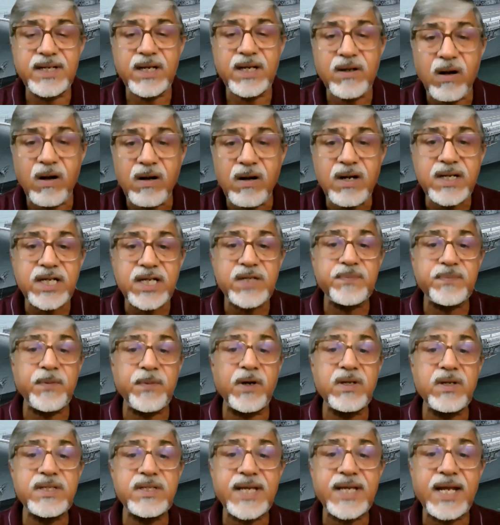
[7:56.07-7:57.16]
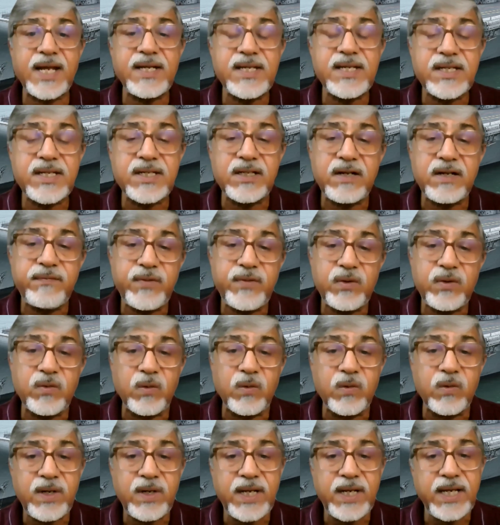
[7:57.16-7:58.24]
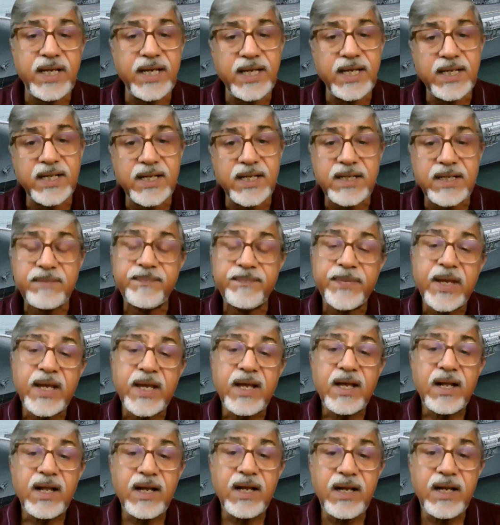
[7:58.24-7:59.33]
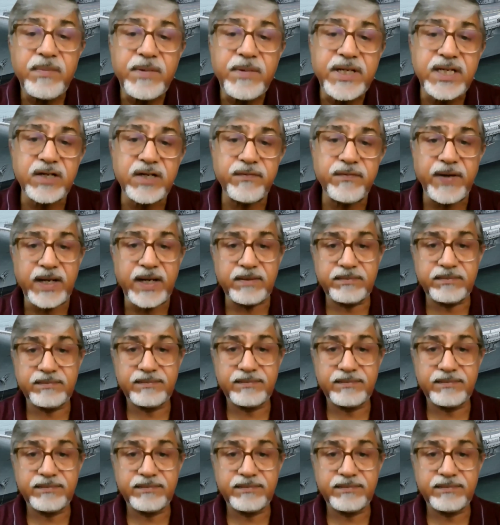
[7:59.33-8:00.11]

Recalled response can serve you only in a limited way.